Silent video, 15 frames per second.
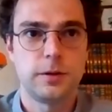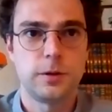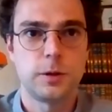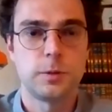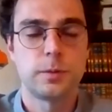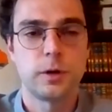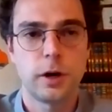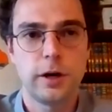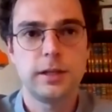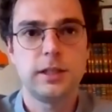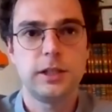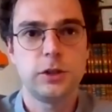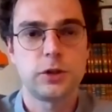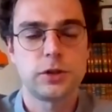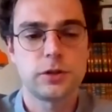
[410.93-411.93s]
the
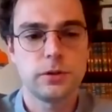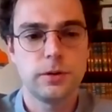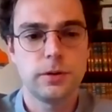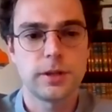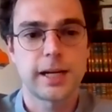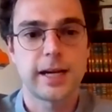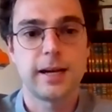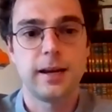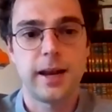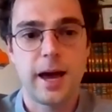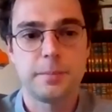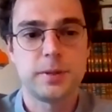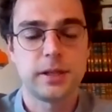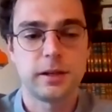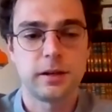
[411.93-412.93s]
minority saw the
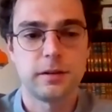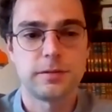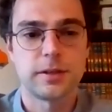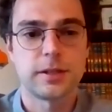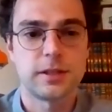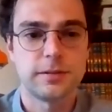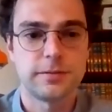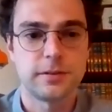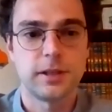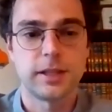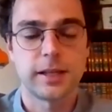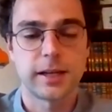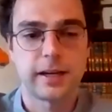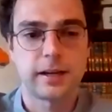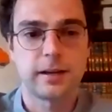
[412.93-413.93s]
collapsing of the civil
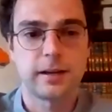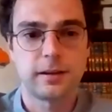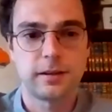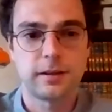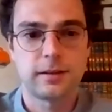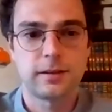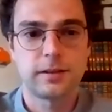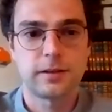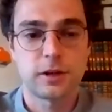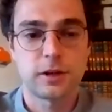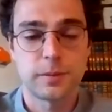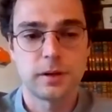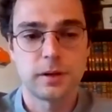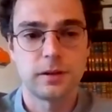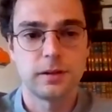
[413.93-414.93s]
and the
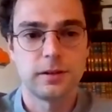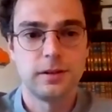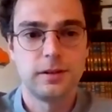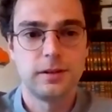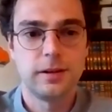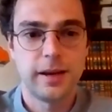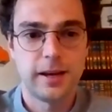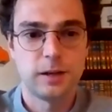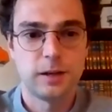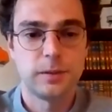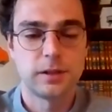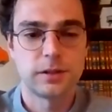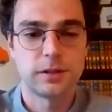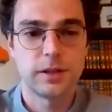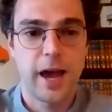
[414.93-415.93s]
criminal
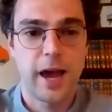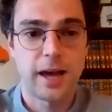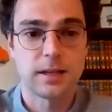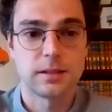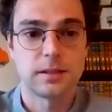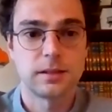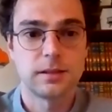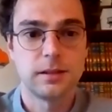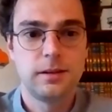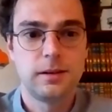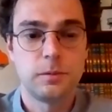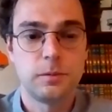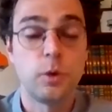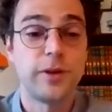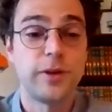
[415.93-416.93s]
elements as
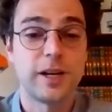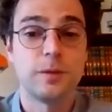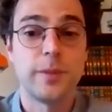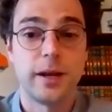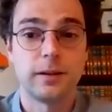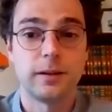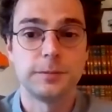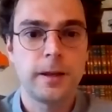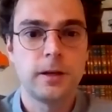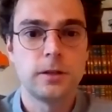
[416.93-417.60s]
more fundamental.